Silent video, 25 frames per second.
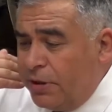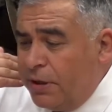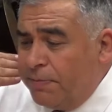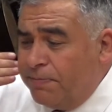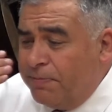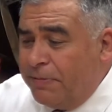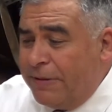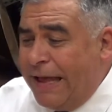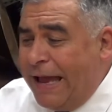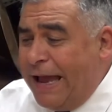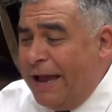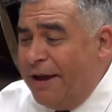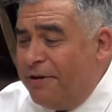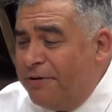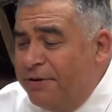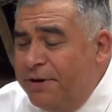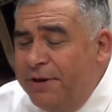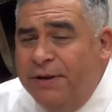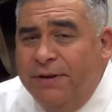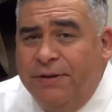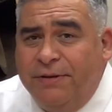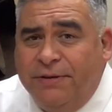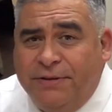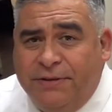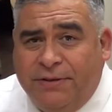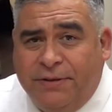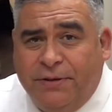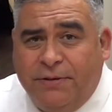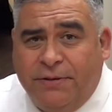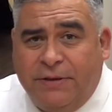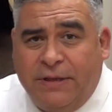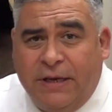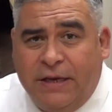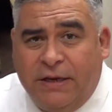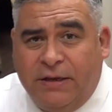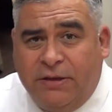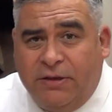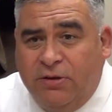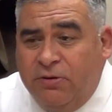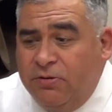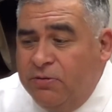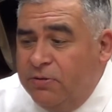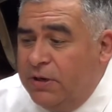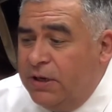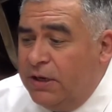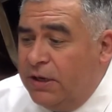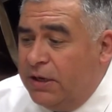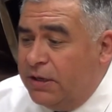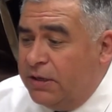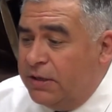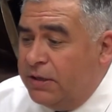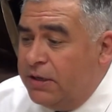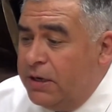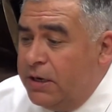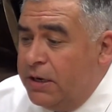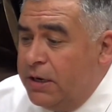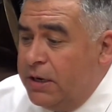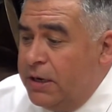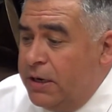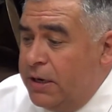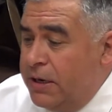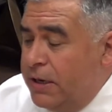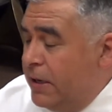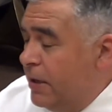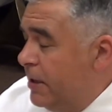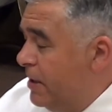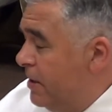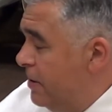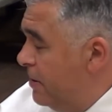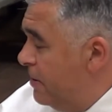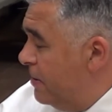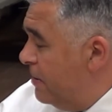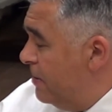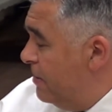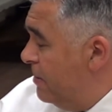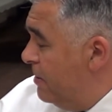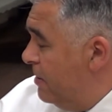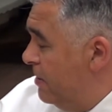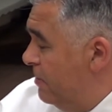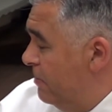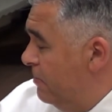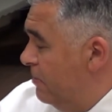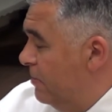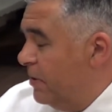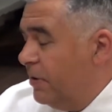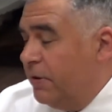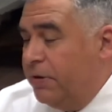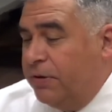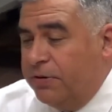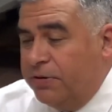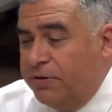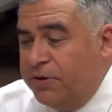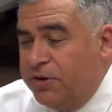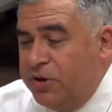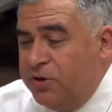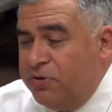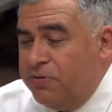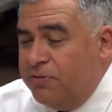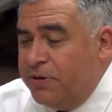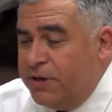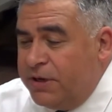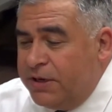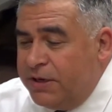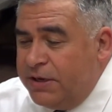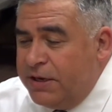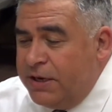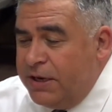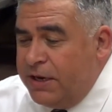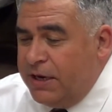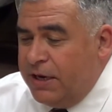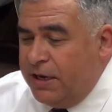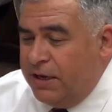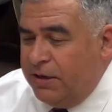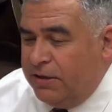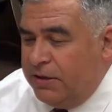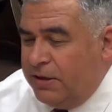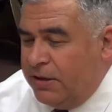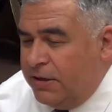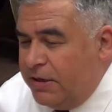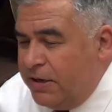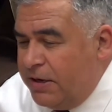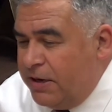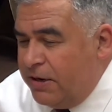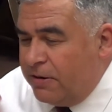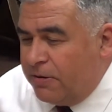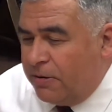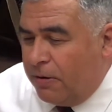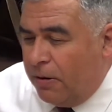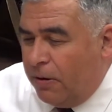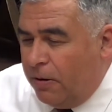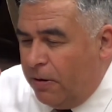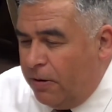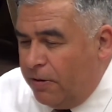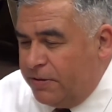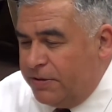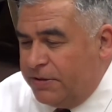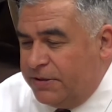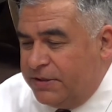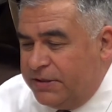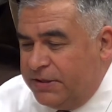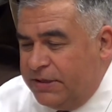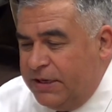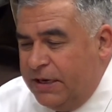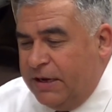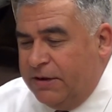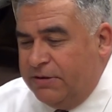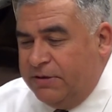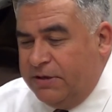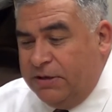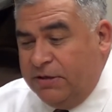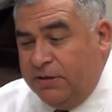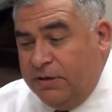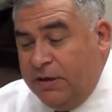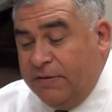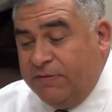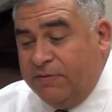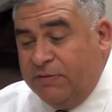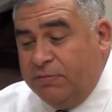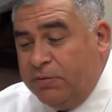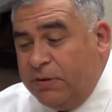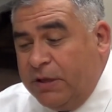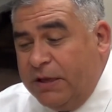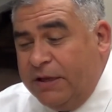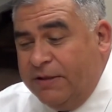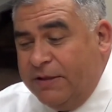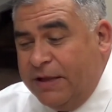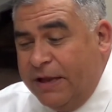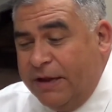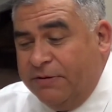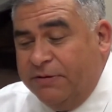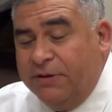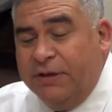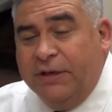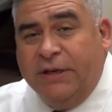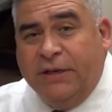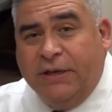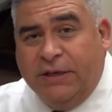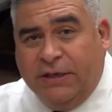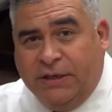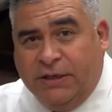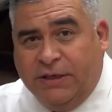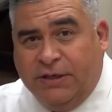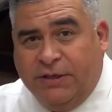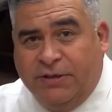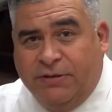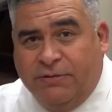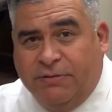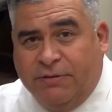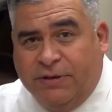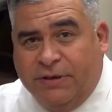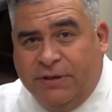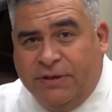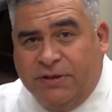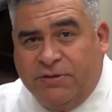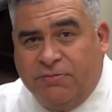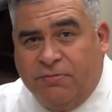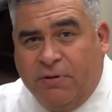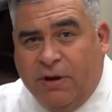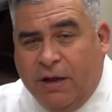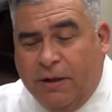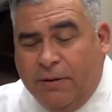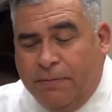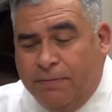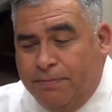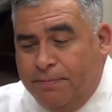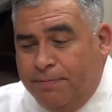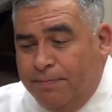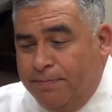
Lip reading: it up loud so that you can hear what you're doing. You can hear all the sound, and you have to play loud into it as well.